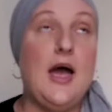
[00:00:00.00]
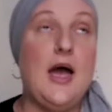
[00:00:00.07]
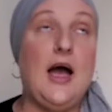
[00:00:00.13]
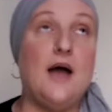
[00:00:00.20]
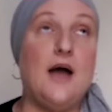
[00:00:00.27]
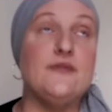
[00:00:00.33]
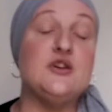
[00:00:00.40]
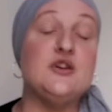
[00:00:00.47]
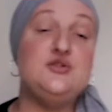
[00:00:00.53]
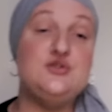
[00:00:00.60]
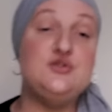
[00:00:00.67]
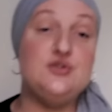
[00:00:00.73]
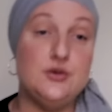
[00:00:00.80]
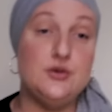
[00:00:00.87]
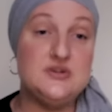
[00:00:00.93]
have a
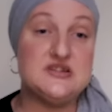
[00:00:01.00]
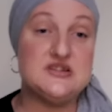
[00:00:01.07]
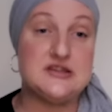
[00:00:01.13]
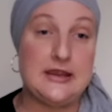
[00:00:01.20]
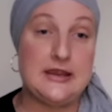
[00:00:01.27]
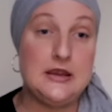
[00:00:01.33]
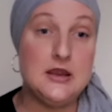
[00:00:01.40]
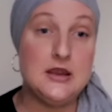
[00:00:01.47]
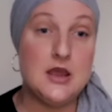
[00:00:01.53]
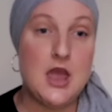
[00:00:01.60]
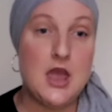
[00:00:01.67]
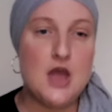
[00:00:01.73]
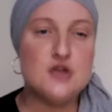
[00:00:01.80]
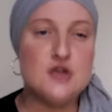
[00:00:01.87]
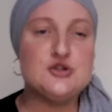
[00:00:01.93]
duty
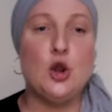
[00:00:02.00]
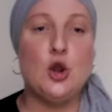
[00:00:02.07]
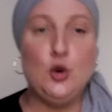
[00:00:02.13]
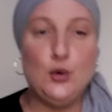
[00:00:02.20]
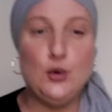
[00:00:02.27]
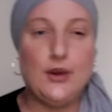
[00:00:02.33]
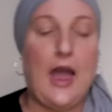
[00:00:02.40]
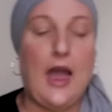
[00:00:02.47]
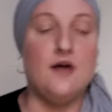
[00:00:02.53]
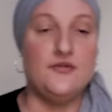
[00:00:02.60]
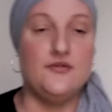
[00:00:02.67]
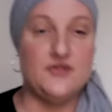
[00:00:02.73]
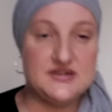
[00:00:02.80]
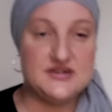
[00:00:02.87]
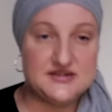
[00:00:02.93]
to look out
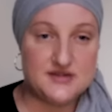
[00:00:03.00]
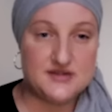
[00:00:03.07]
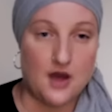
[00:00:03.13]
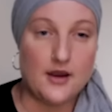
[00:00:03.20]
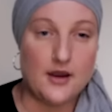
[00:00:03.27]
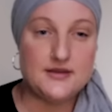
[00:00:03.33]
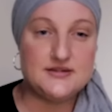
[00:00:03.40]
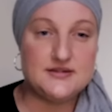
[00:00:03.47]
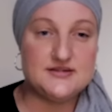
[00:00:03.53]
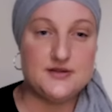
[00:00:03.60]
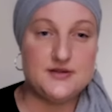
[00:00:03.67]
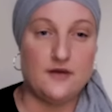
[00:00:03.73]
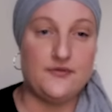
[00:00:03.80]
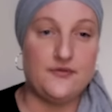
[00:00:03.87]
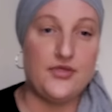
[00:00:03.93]
for the
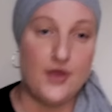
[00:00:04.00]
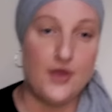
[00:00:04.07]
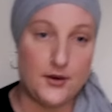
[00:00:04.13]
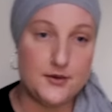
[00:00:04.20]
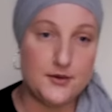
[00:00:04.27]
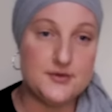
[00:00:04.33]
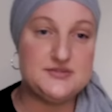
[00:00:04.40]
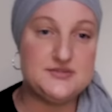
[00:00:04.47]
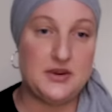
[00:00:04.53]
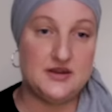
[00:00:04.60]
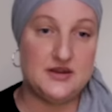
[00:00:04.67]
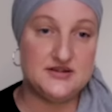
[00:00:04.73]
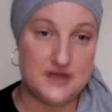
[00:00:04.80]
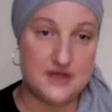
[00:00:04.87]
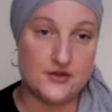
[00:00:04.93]
signs of those
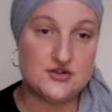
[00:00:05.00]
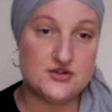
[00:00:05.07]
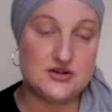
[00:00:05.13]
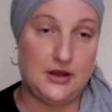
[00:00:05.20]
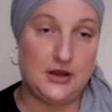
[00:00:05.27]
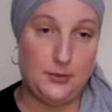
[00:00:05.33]
being sexually